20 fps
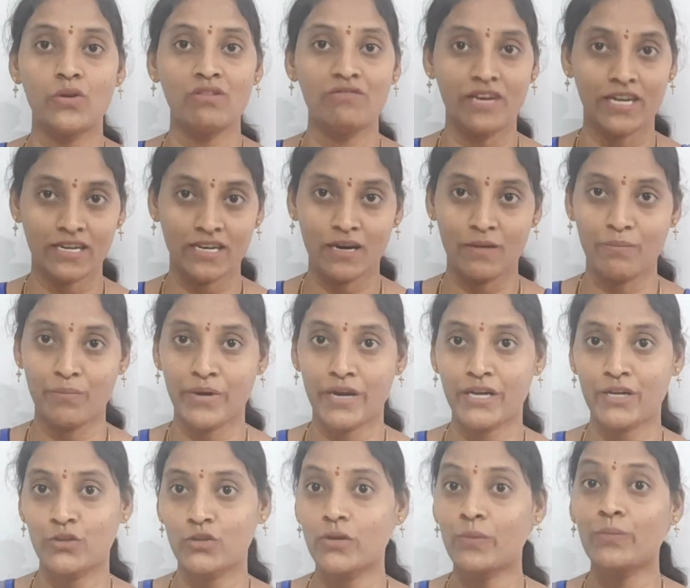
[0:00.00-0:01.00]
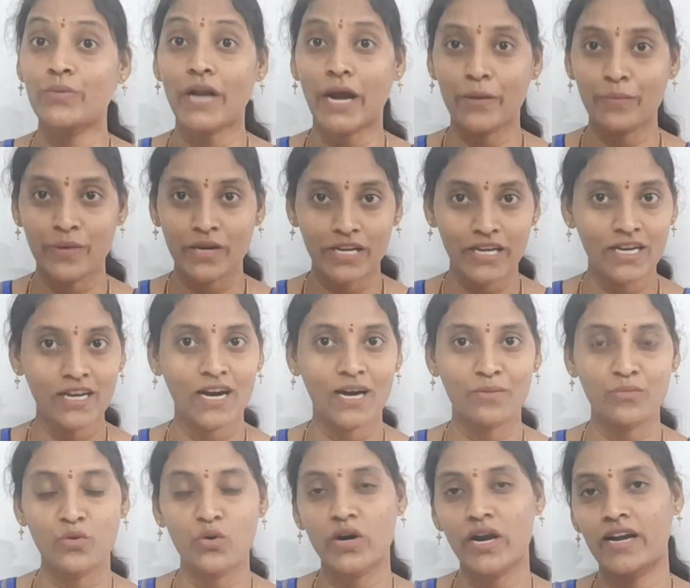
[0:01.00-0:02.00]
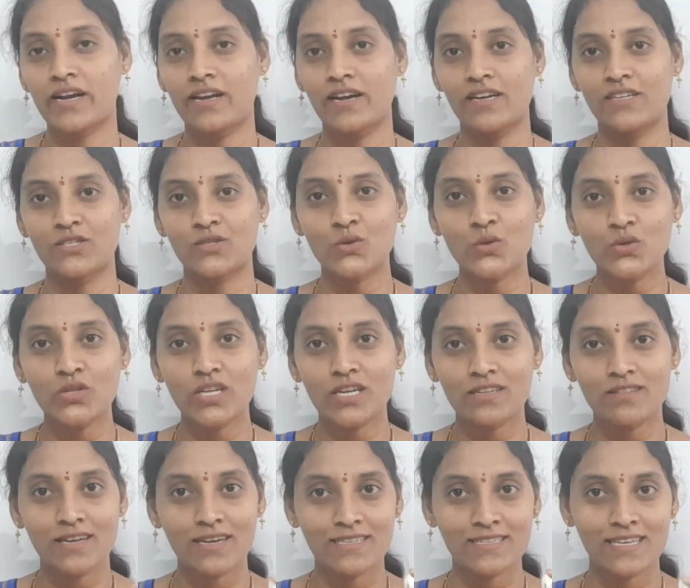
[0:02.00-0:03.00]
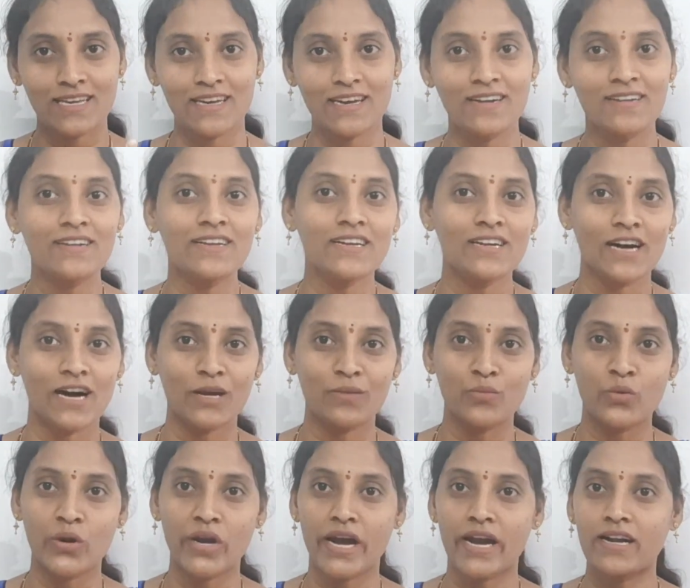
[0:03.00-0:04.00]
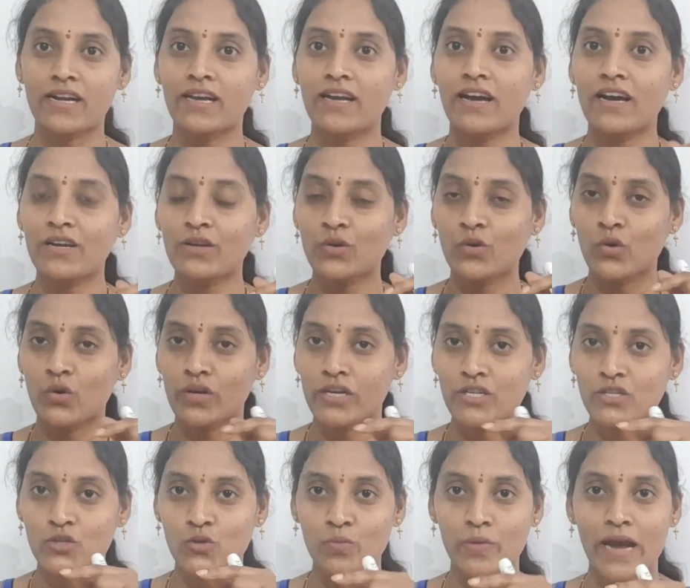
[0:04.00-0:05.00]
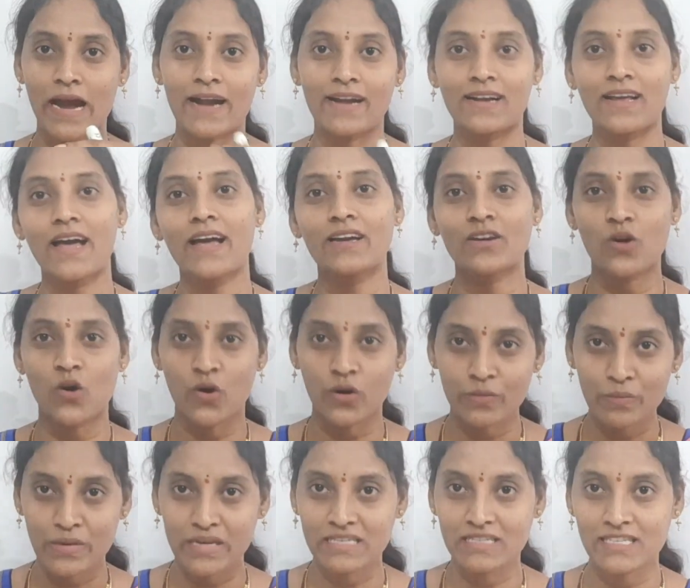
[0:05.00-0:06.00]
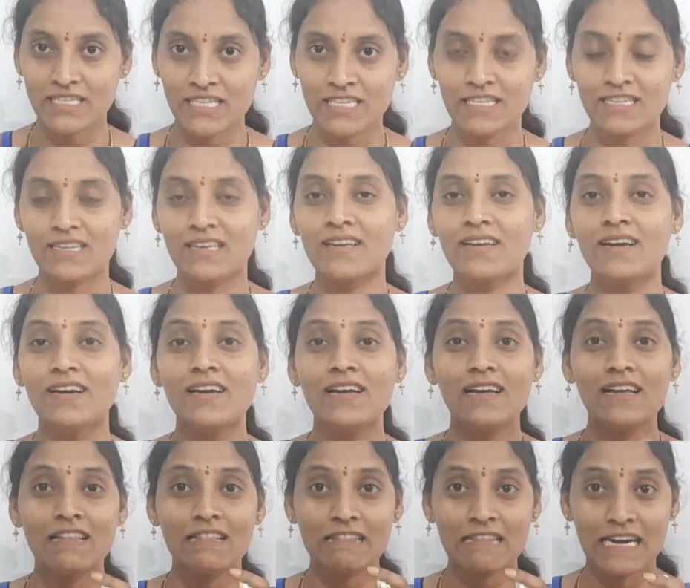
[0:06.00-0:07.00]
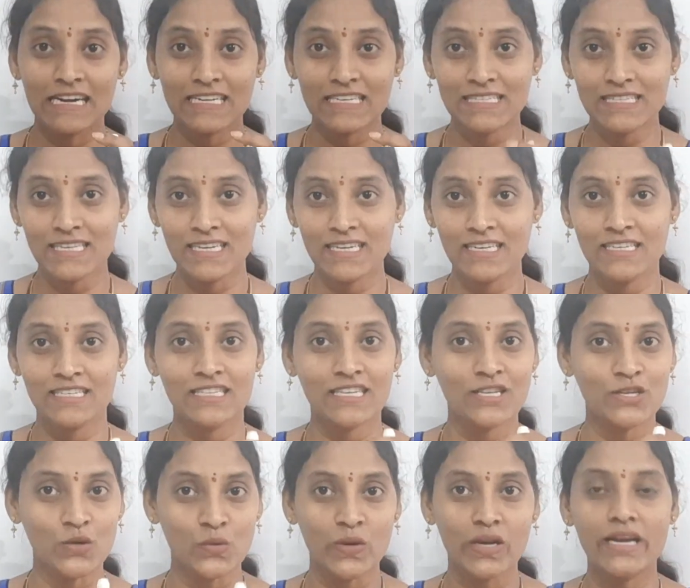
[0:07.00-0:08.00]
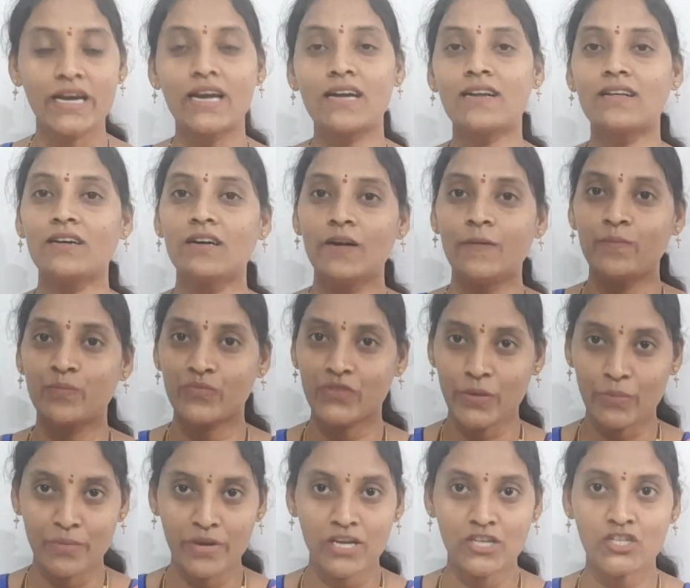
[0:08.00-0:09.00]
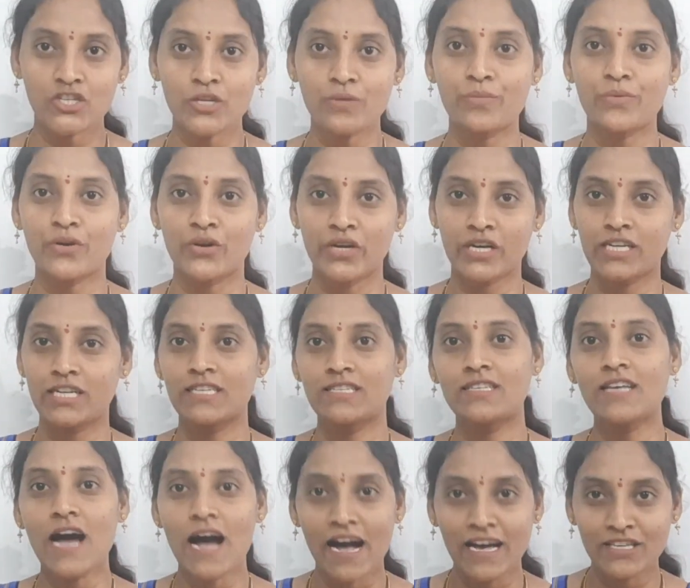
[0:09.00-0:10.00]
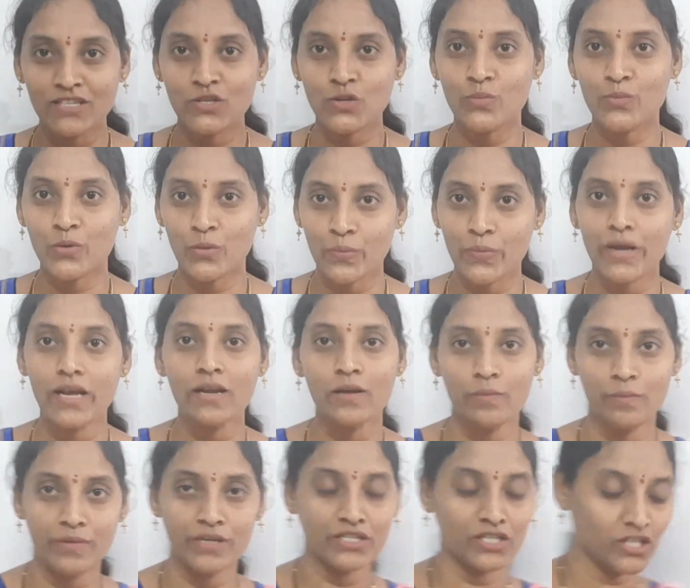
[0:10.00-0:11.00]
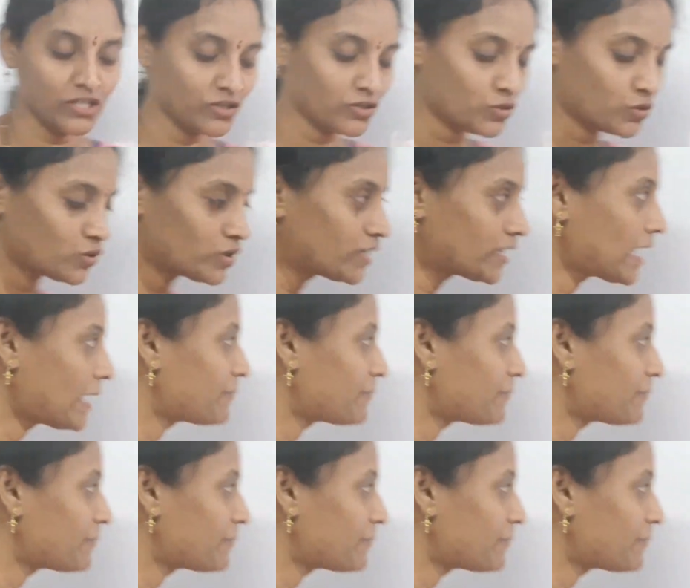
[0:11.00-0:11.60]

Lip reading: when compared to the primary carbocation. So that secondary carbocation going to be attack on benzene ring. That is the reason you will get the major product is the isopropyl benzene. So that I am